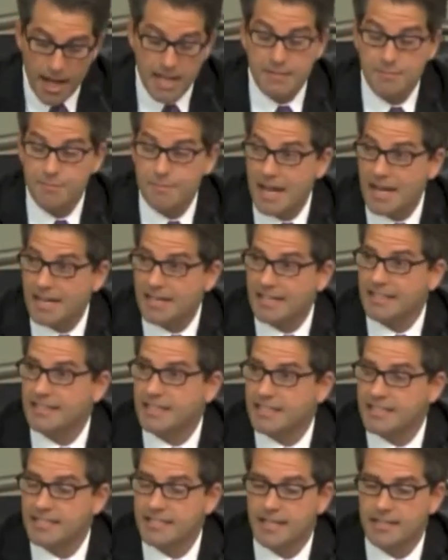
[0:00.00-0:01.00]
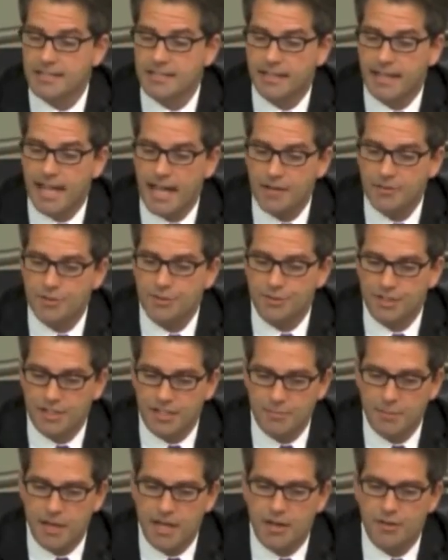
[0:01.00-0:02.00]
as many that sent the council
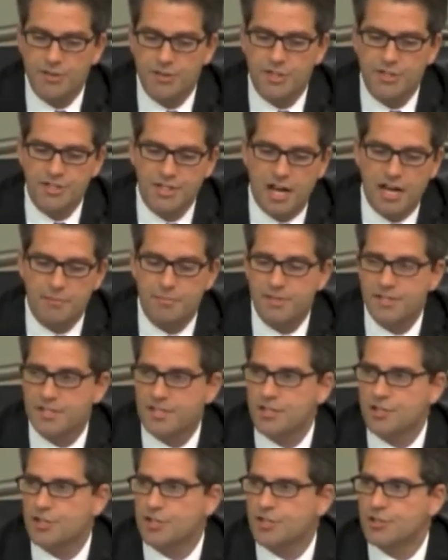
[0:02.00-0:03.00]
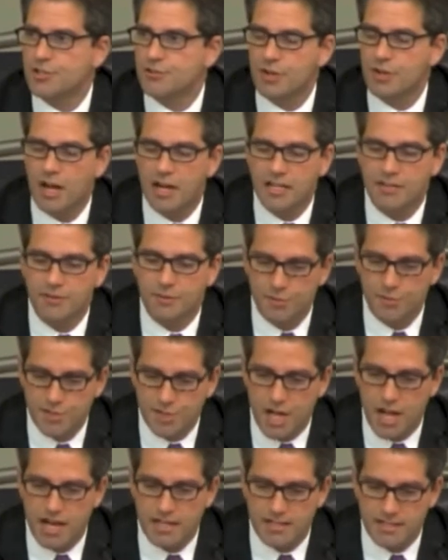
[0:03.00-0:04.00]
emails and signed petitions do not even
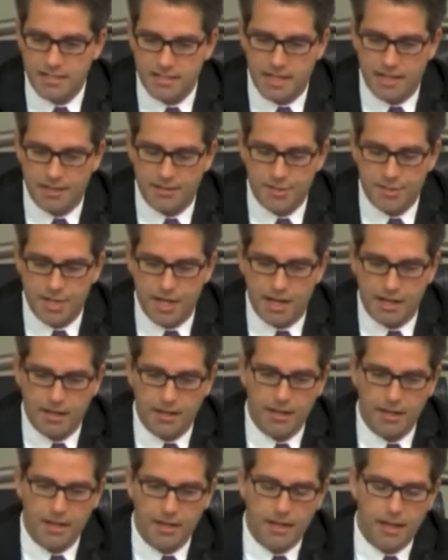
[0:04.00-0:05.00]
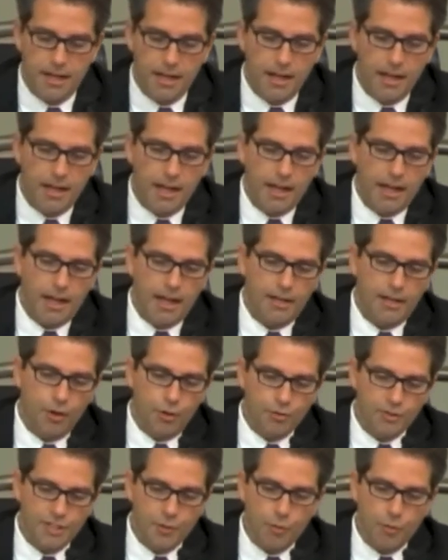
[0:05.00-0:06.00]
reside in San Jose. In
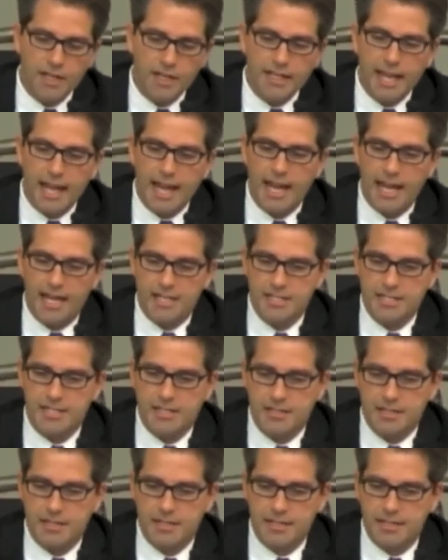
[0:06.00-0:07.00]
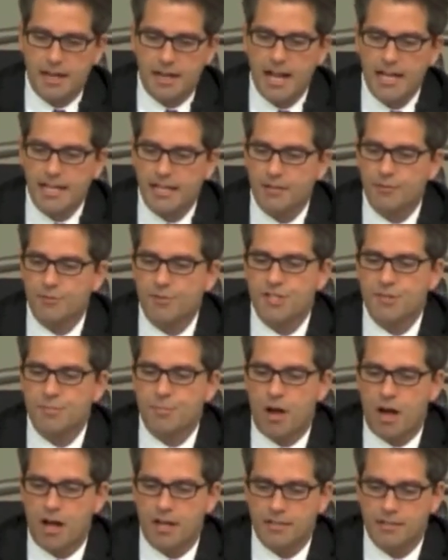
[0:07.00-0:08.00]
only one case did I get a
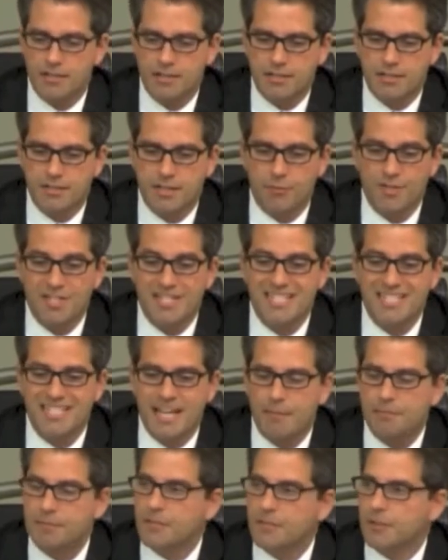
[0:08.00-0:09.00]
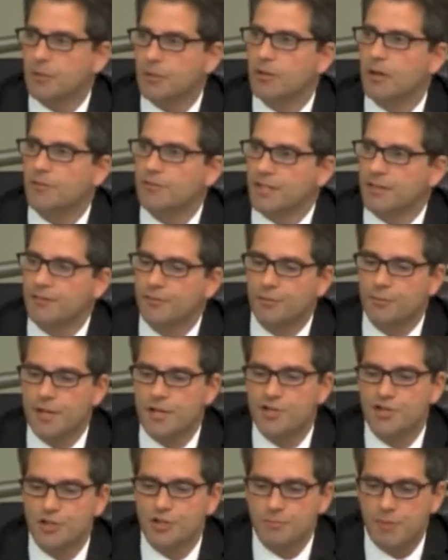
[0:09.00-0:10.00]
response that was skeptical of the
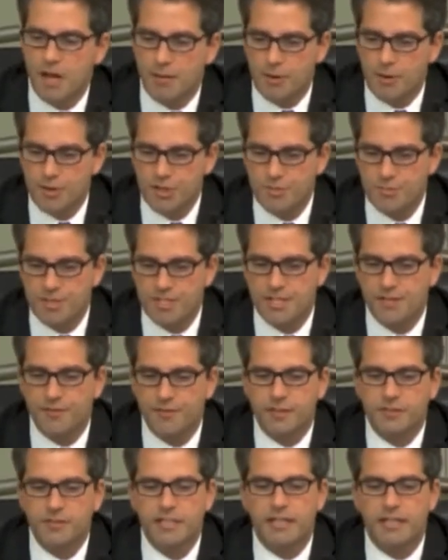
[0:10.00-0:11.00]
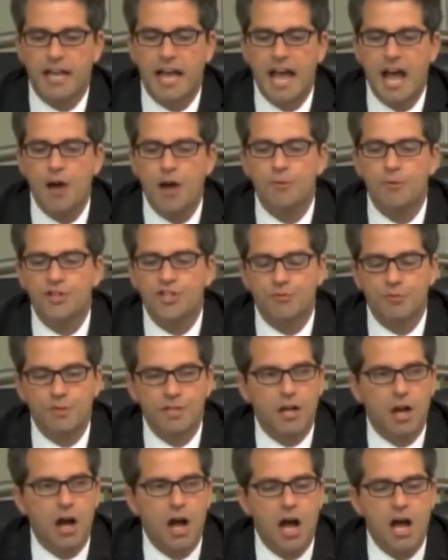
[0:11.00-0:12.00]
informational memo, specifically on how much it
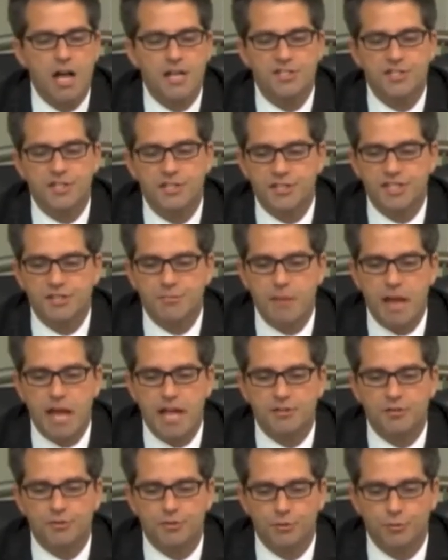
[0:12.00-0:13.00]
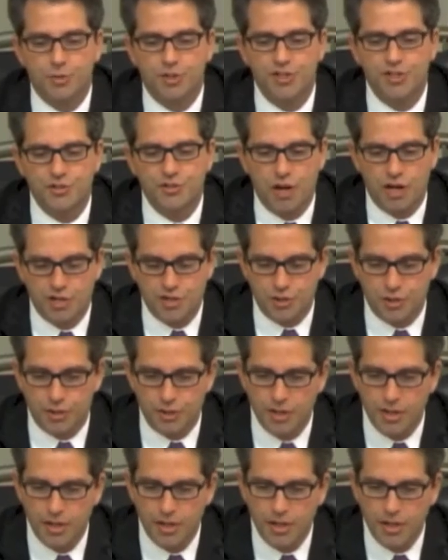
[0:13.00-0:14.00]
would cost to dismantle the wood
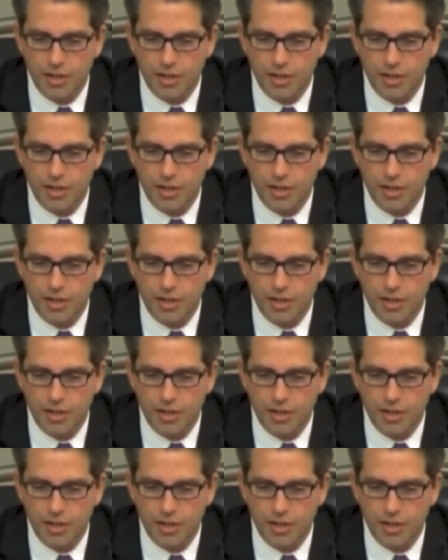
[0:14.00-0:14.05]
structure.